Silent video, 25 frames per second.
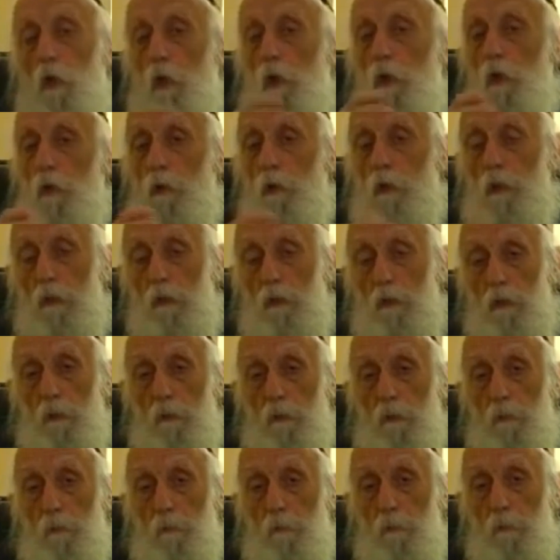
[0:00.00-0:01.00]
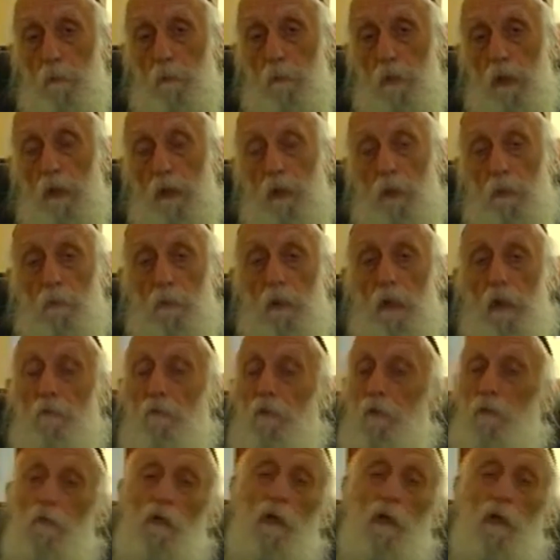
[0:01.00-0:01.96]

she or he may have